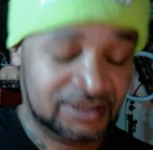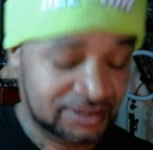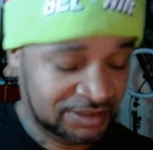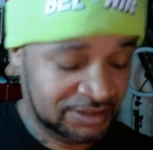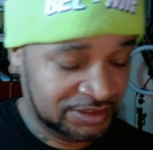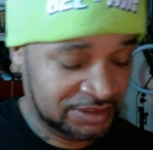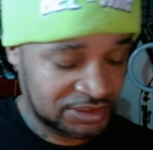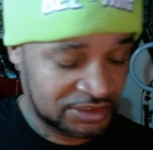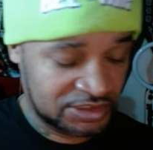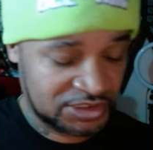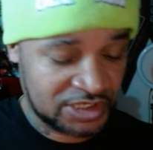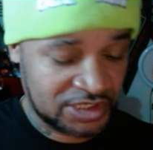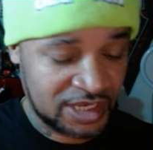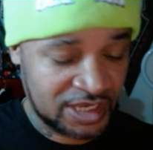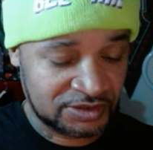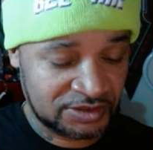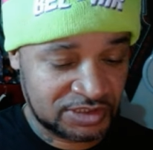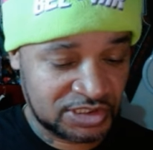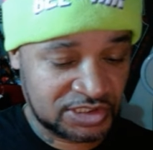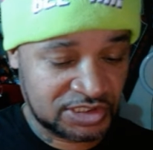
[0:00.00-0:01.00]
Another shout
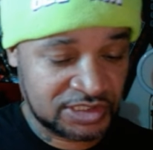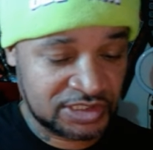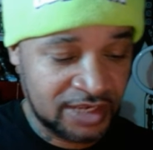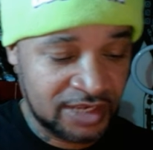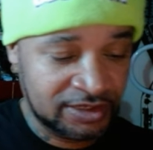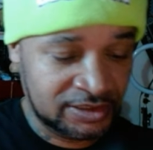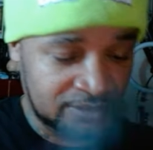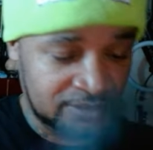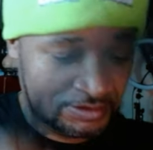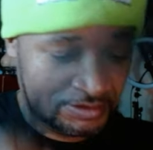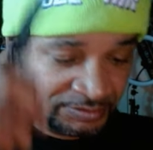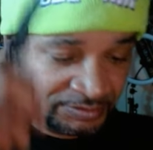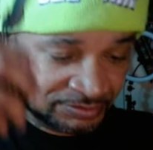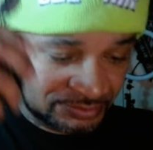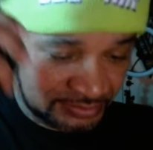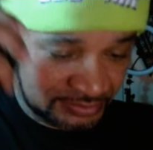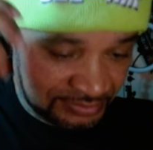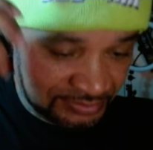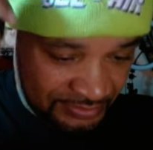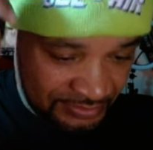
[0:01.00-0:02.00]
out to Shady.
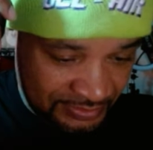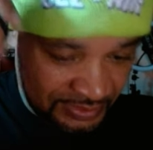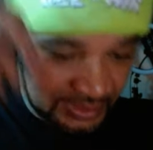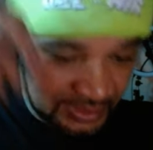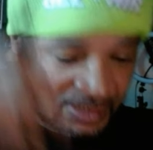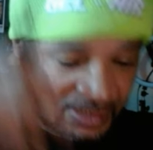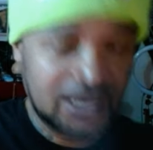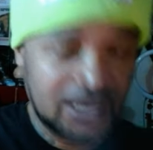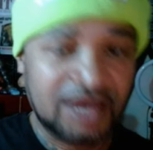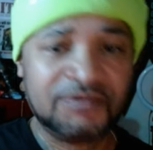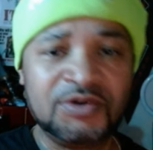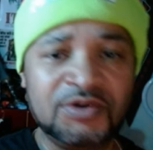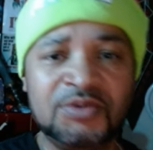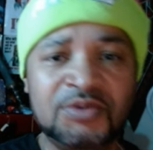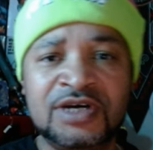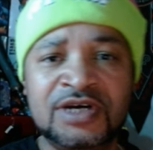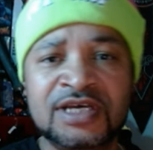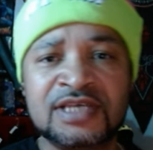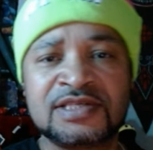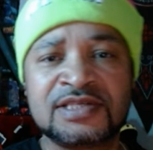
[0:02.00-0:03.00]

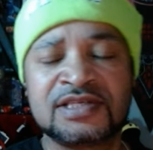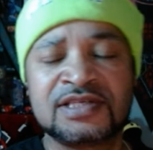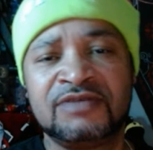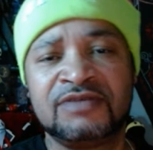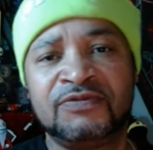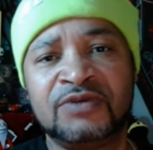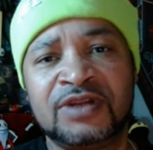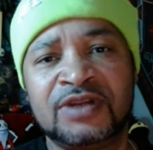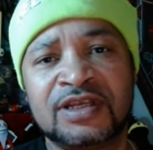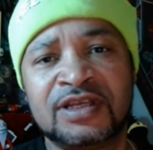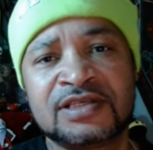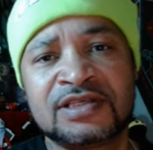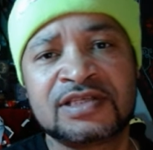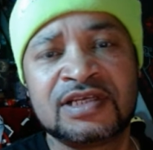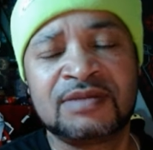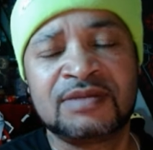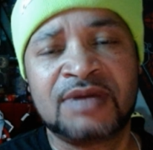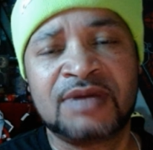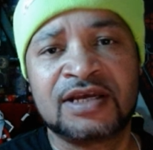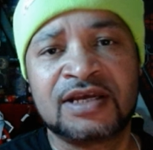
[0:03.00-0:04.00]
Everyone, it, it
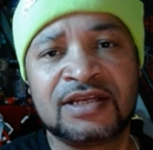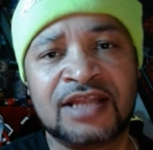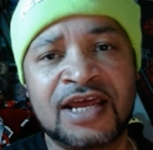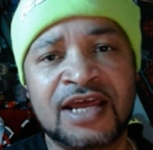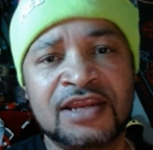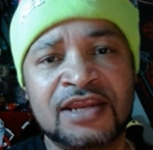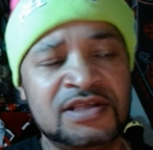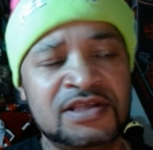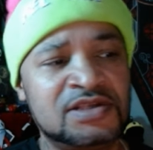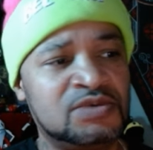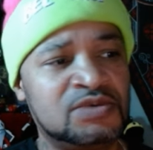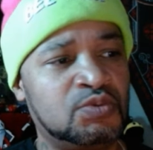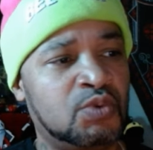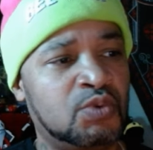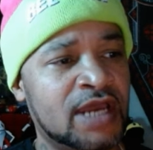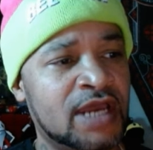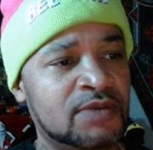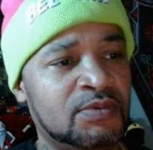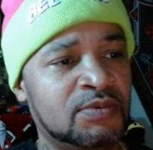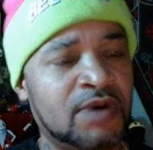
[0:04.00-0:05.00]
seemed like a lot of these
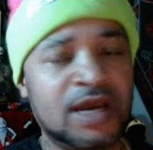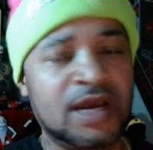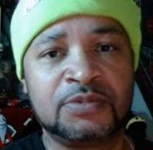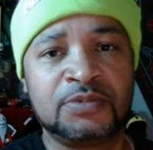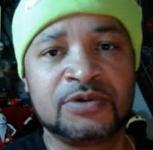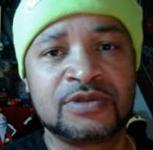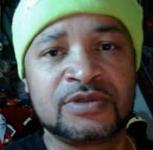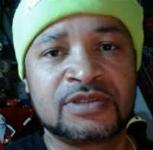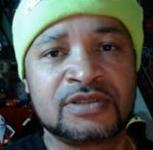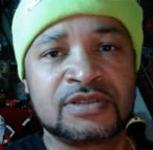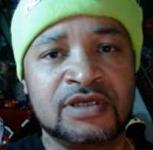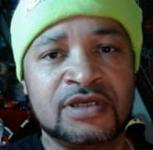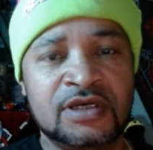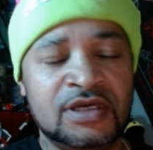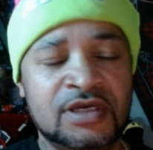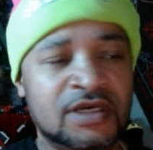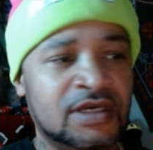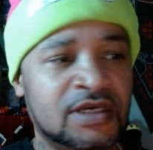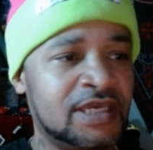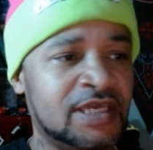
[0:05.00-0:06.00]
white rappers
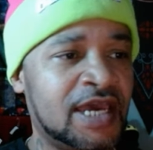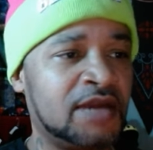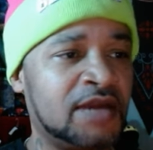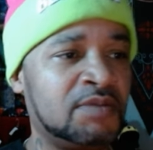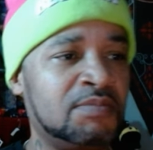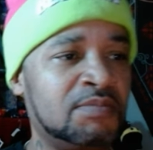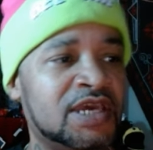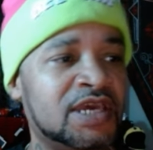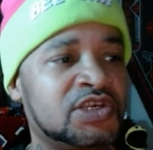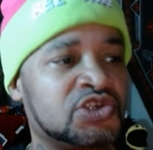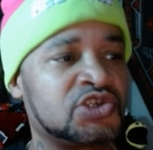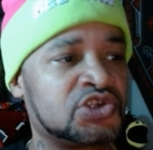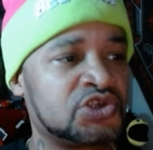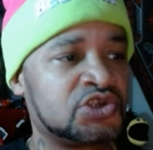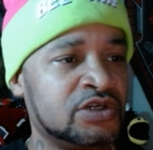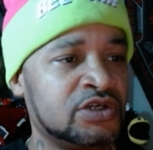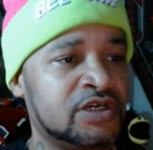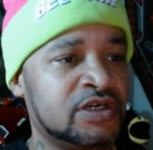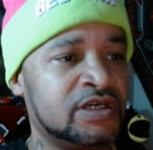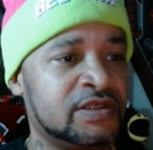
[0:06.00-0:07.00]
got to make
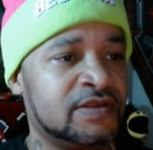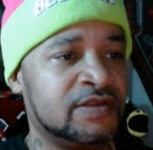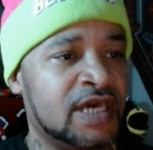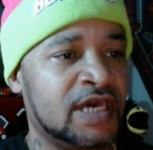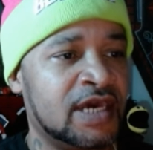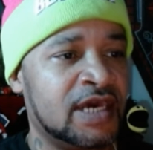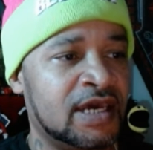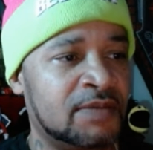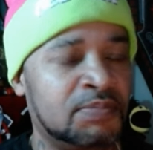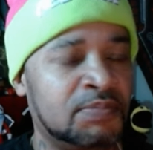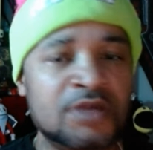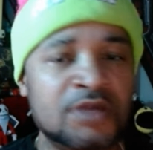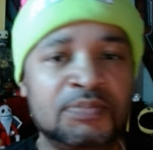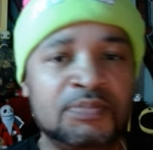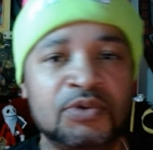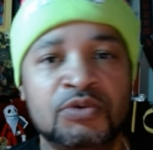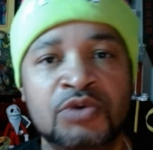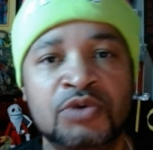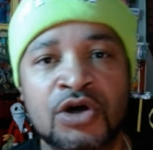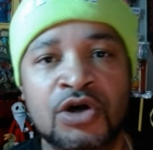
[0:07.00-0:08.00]
sure that
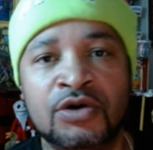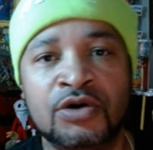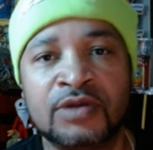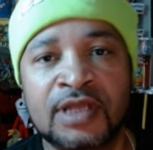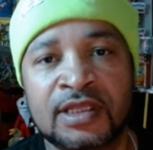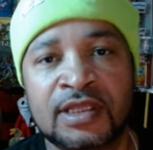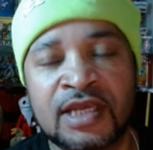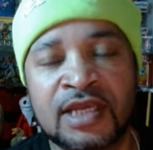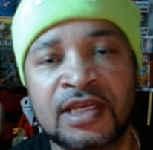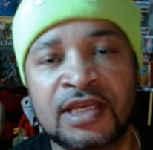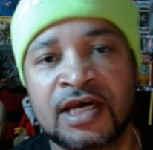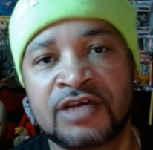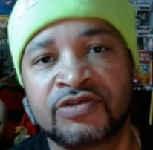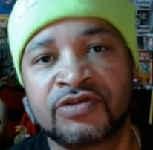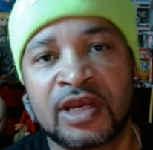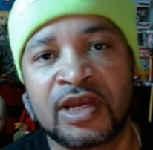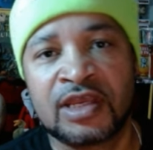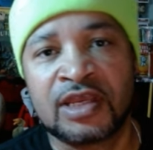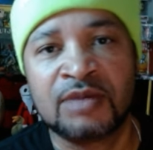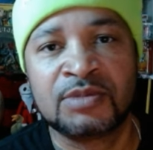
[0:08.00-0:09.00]
people know that they're not
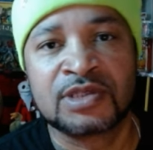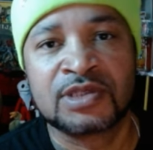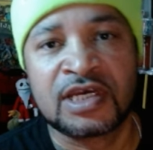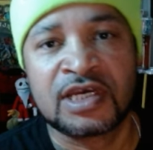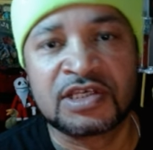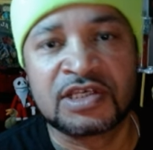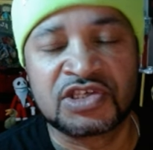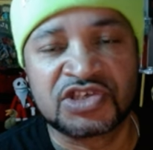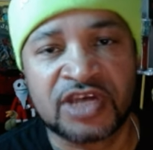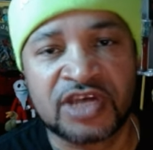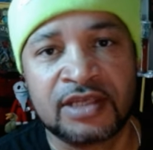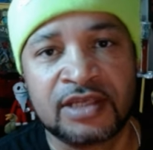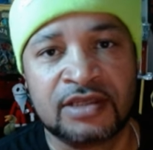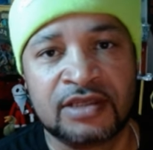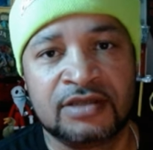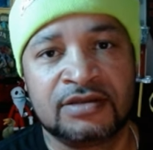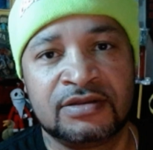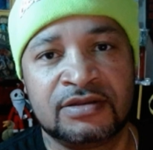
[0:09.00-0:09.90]
trying to imitate Shady